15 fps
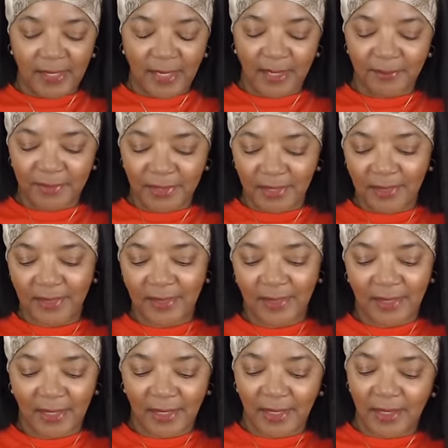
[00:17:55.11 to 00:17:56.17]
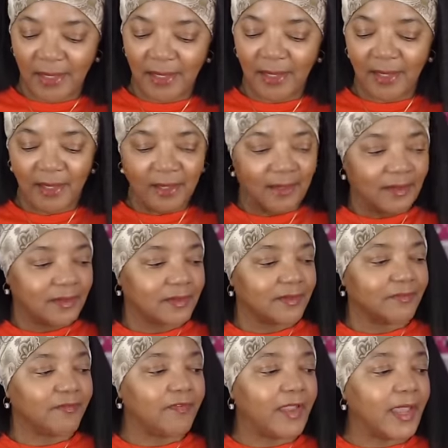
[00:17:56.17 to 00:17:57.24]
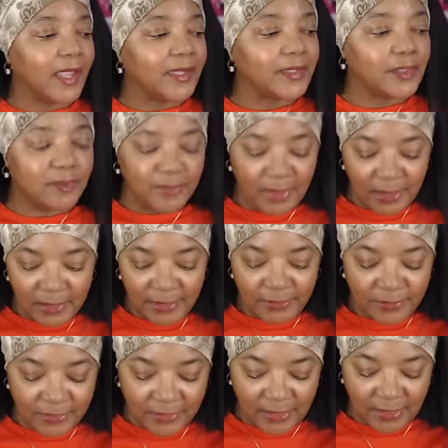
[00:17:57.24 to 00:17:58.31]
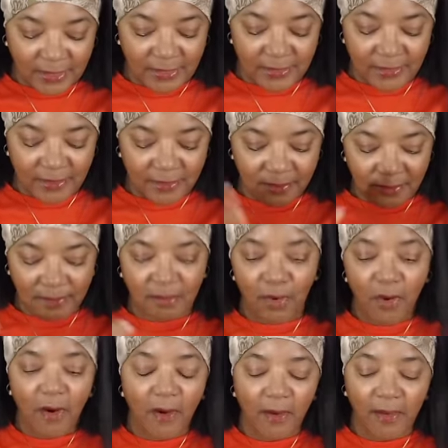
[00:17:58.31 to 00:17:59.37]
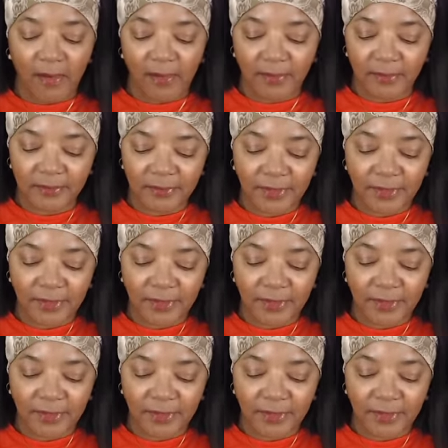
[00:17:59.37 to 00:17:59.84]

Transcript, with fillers: I'm getting a vacuum cleaner size car, you